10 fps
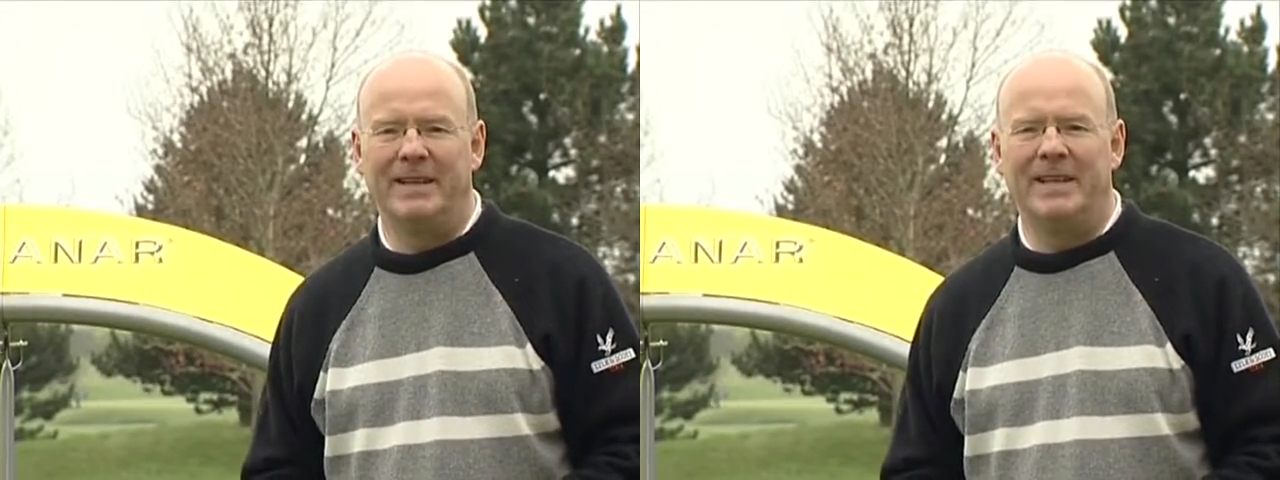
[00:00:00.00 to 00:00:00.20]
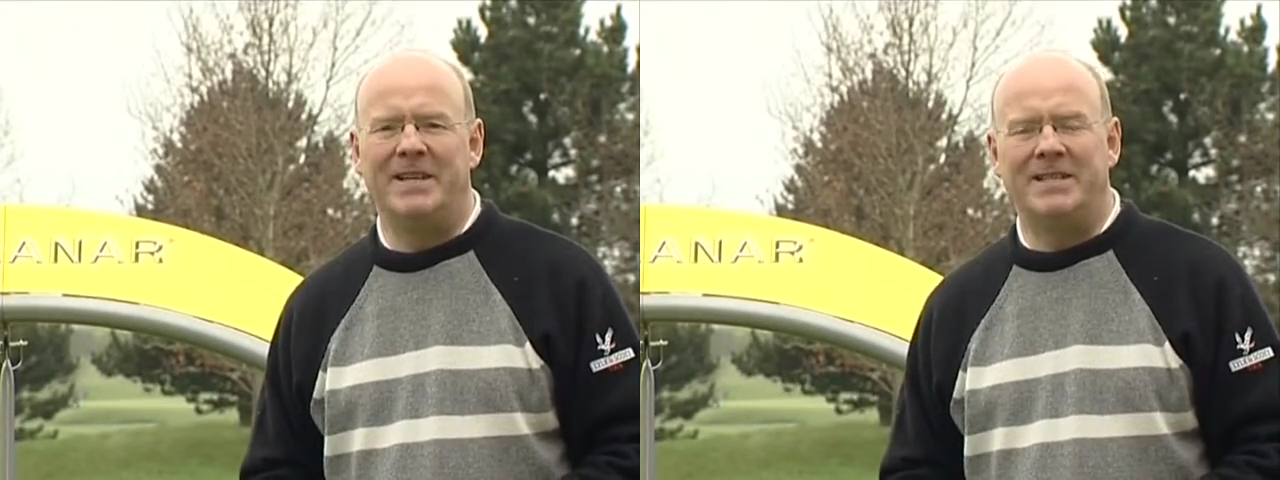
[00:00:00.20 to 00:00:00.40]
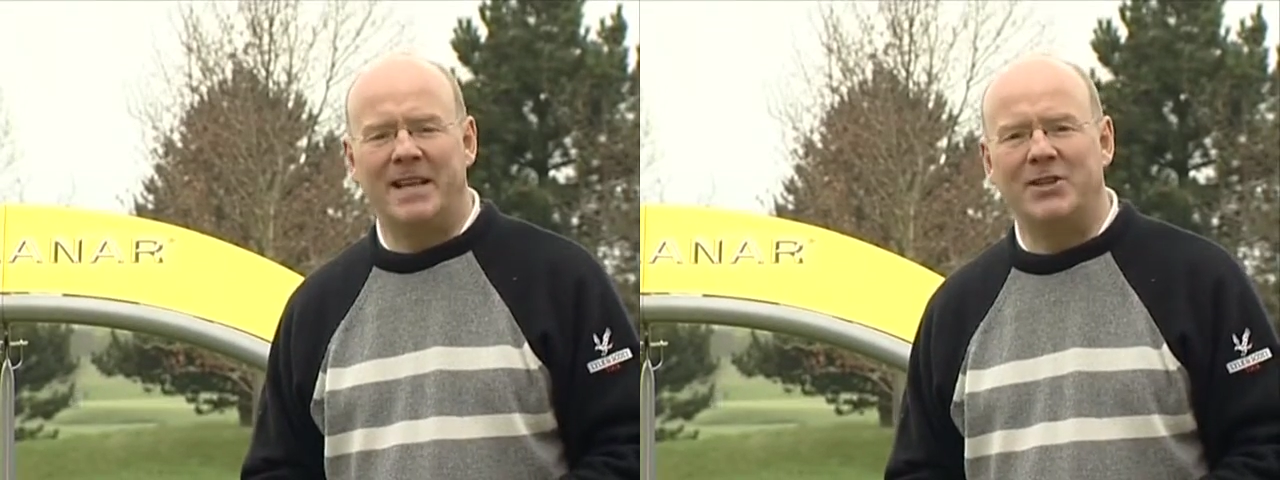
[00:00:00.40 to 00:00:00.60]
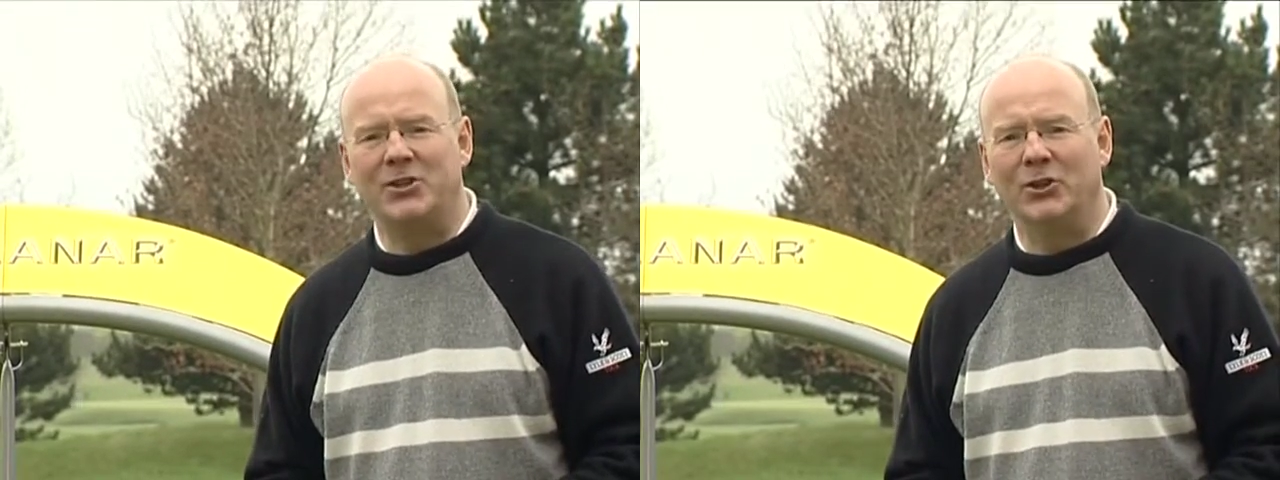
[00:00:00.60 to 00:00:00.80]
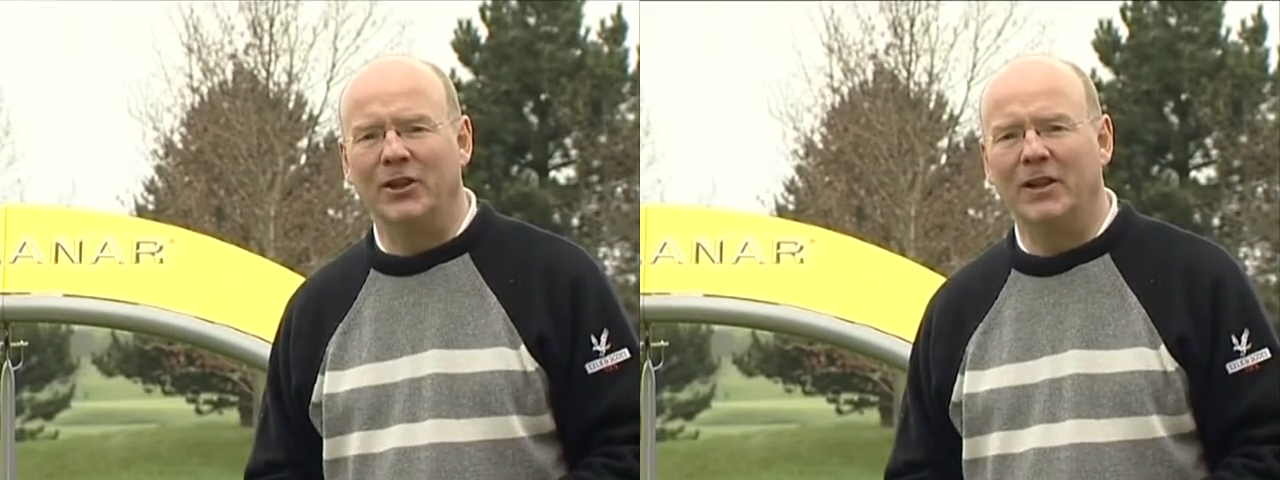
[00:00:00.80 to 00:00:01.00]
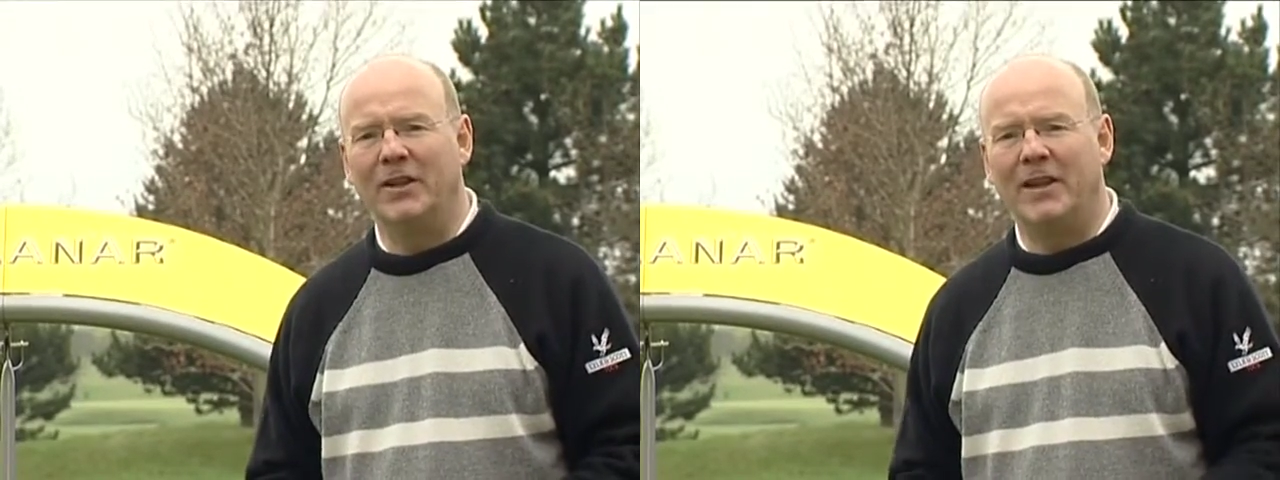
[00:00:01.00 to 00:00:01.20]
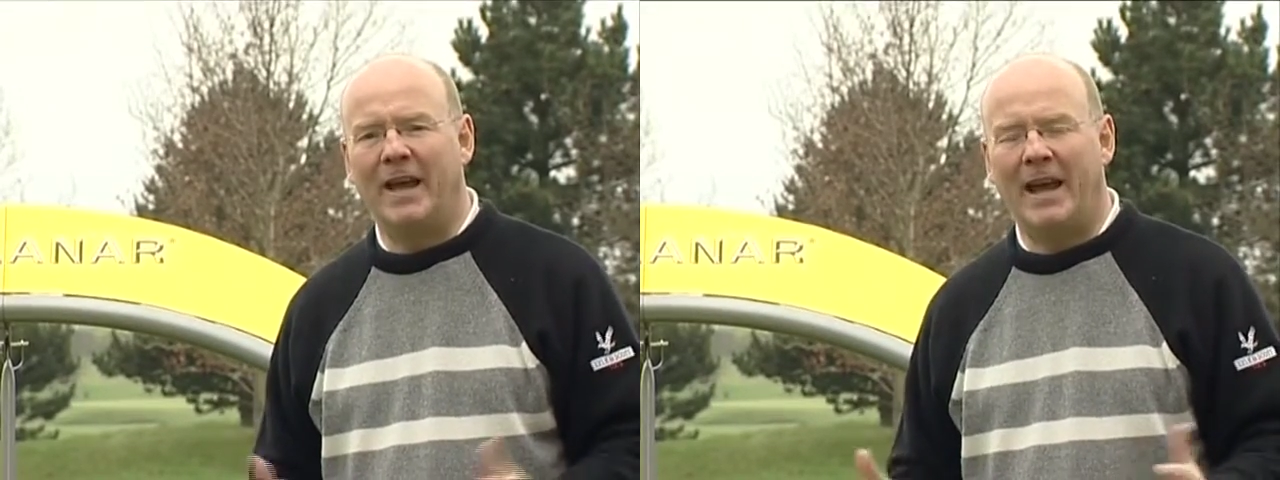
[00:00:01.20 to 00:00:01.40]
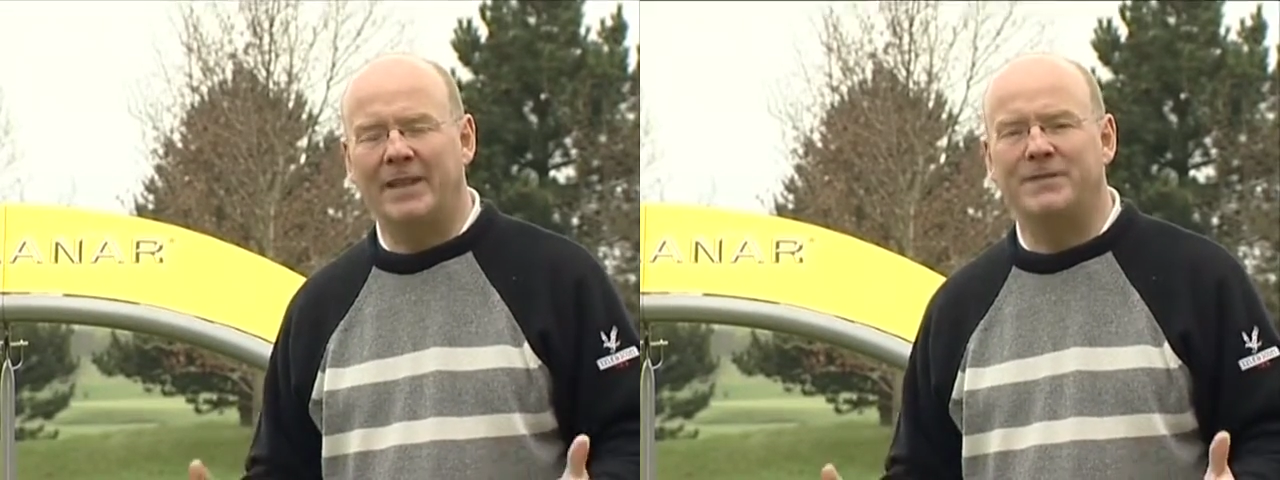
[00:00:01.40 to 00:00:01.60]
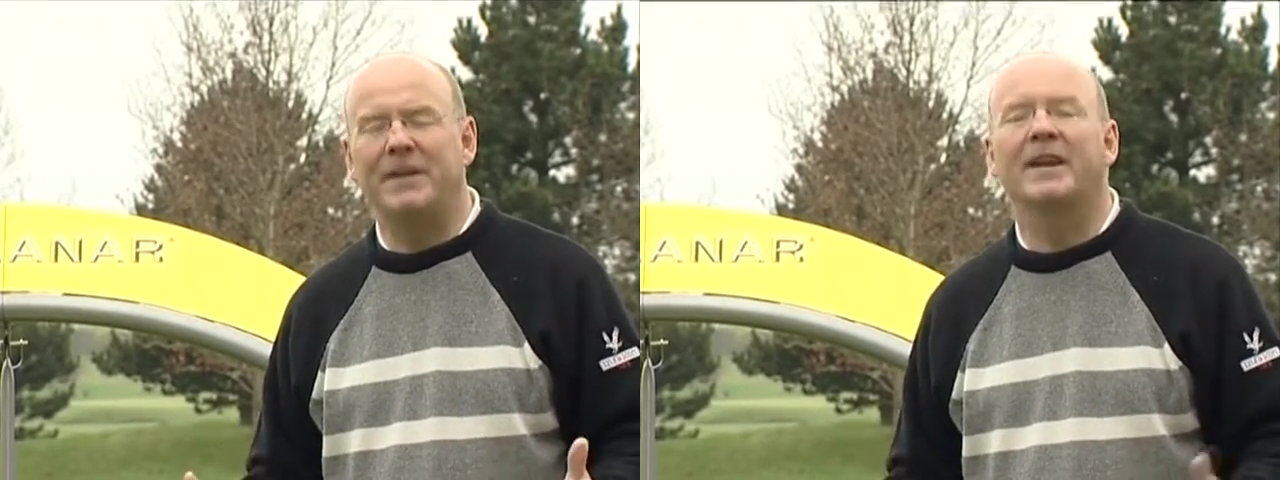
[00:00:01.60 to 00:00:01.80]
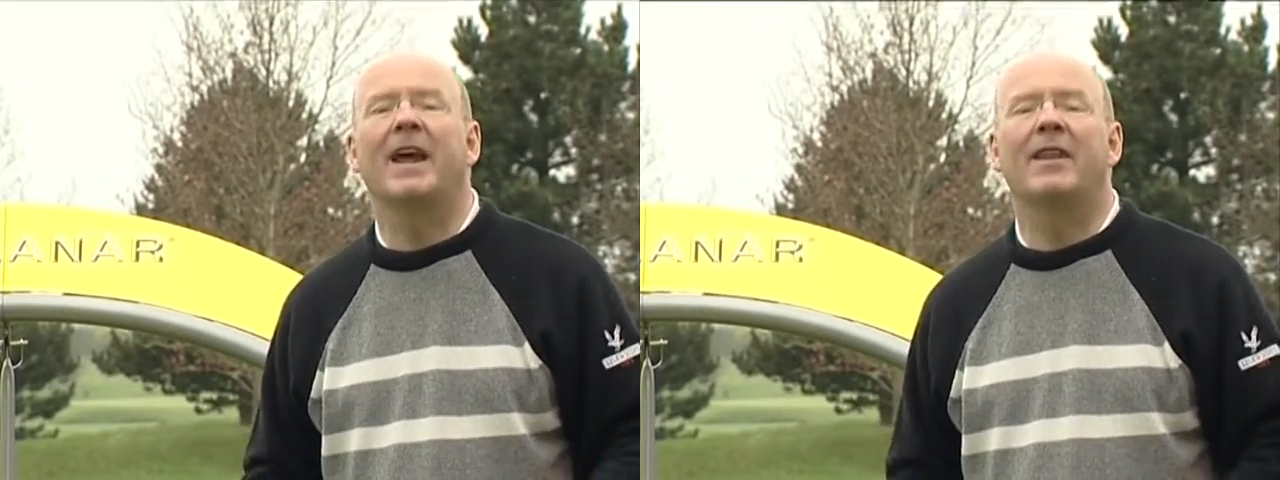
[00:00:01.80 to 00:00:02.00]
It's essential that the hands
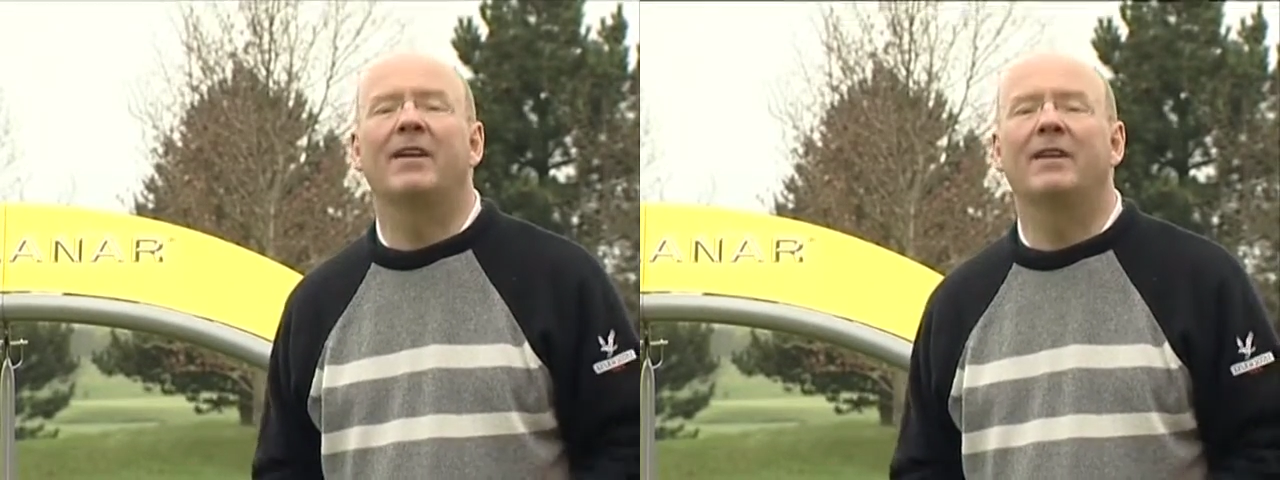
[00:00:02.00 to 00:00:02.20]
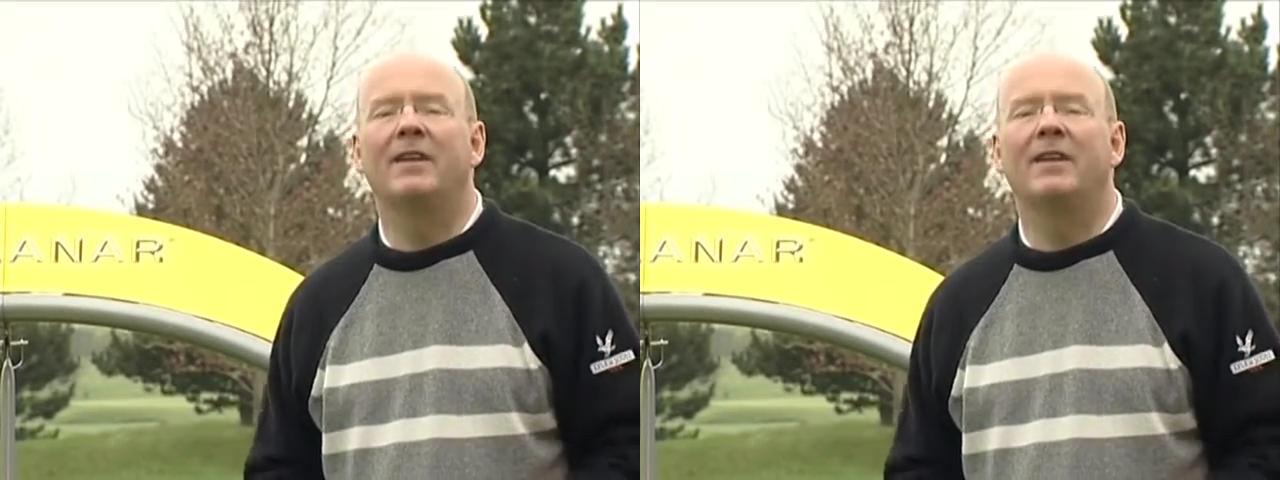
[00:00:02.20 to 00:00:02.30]
fit together.